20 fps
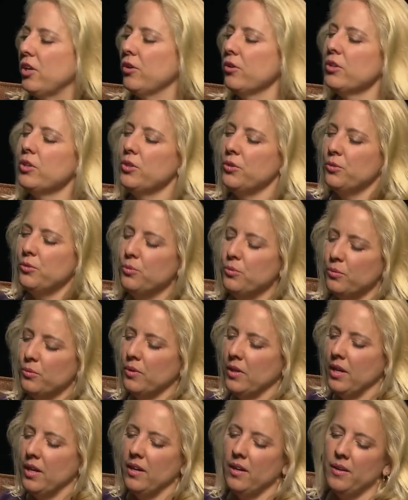Don't you?
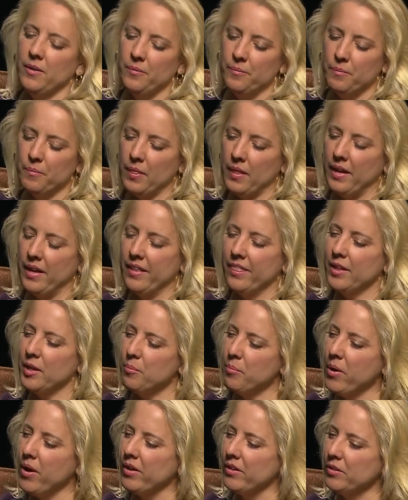Um, I
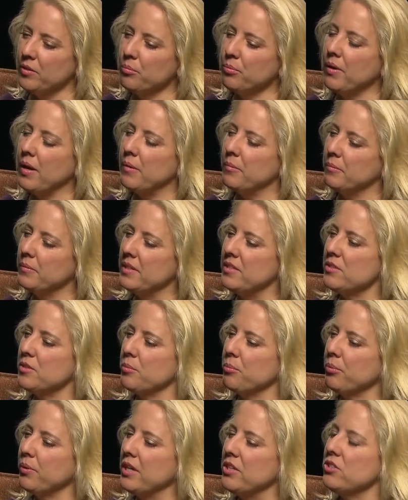think part of the problem is
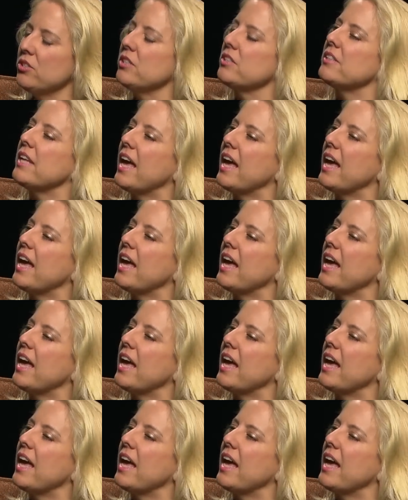the prejudice.